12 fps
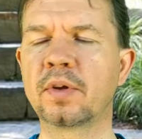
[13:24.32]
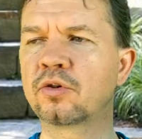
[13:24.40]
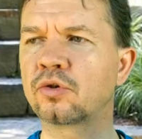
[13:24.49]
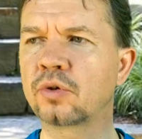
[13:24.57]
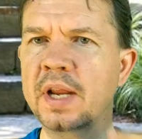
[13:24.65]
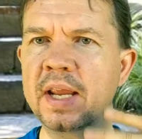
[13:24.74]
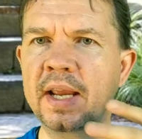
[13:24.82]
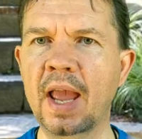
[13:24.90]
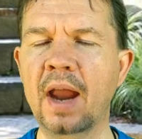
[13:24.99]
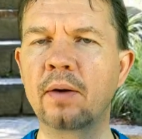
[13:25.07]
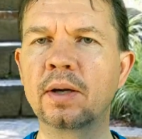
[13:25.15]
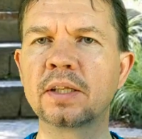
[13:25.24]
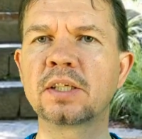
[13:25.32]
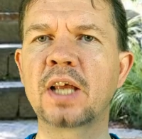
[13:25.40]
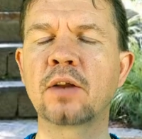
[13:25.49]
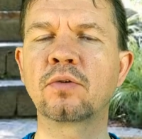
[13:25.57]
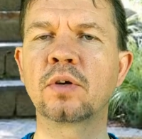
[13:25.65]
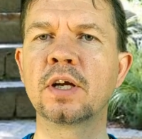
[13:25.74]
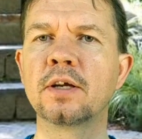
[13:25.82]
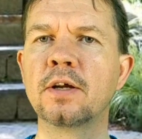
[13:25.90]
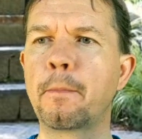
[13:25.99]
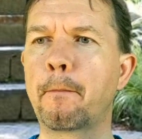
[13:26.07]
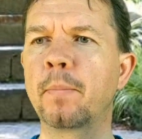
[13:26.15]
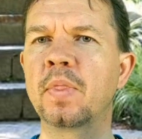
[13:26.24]
tree care, etc.,
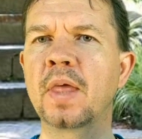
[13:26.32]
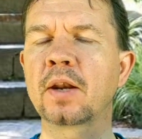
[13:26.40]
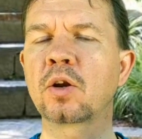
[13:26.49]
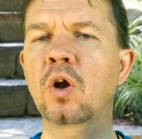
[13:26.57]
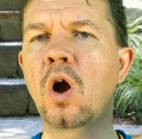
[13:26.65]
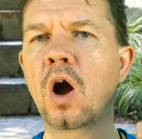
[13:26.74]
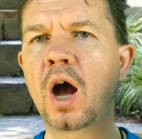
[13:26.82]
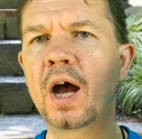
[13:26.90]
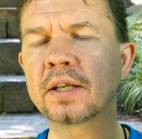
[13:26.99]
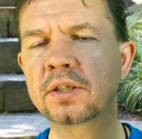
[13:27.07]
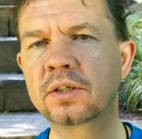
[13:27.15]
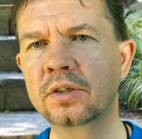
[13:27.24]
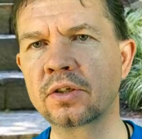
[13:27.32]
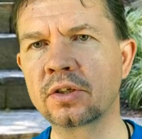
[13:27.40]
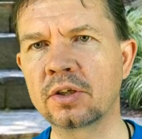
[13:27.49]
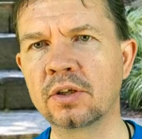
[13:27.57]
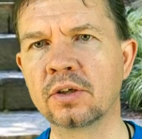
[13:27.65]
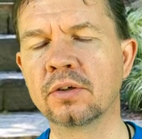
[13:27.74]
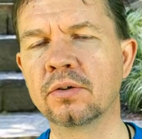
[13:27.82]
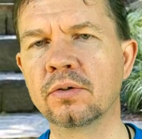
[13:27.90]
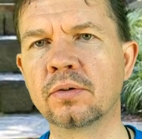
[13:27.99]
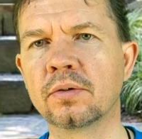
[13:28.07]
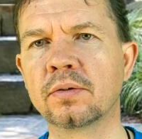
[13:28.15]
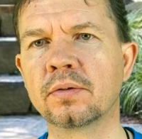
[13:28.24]
that costs
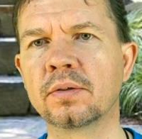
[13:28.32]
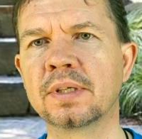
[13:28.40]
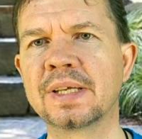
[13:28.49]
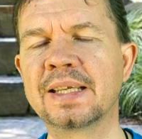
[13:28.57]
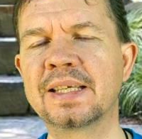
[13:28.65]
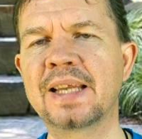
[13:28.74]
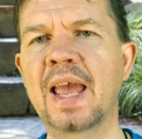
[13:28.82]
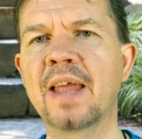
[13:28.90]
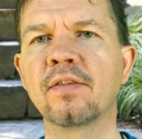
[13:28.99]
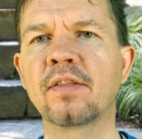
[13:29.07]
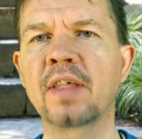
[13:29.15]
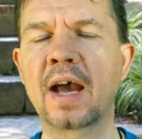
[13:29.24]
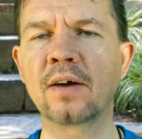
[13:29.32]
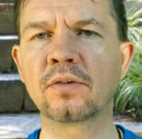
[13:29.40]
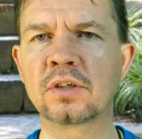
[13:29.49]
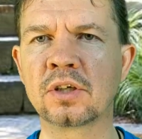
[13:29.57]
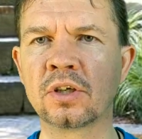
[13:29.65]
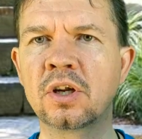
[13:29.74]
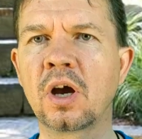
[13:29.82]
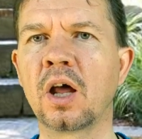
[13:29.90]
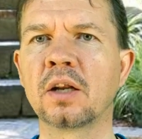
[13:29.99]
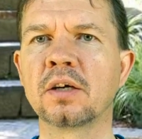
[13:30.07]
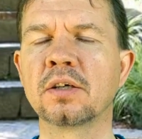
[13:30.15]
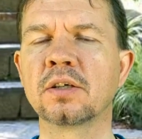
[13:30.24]
you
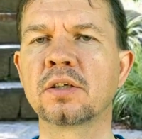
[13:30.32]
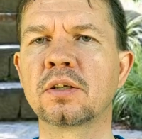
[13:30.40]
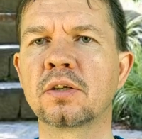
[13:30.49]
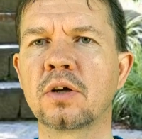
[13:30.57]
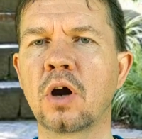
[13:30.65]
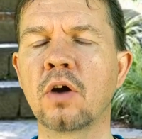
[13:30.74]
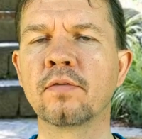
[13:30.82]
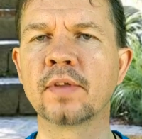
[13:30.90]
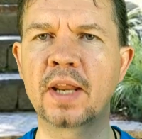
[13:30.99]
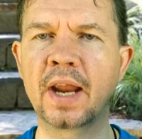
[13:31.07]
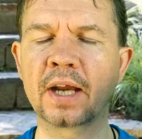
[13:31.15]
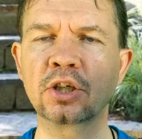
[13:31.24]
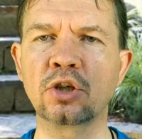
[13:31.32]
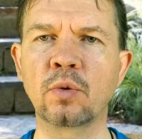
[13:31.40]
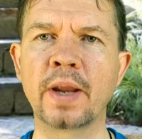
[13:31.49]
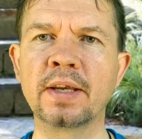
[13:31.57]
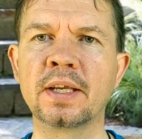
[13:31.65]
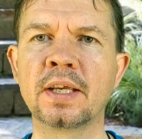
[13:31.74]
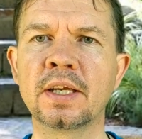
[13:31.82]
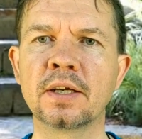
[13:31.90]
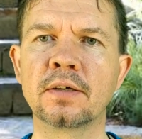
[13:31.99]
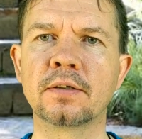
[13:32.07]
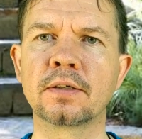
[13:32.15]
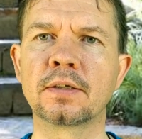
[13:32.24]
$10,000 over the next 20
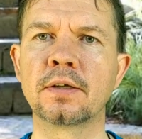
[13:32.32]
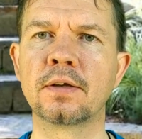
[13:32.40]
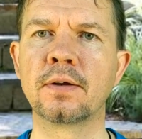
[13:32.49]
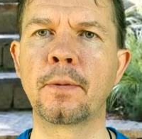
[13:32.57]
years.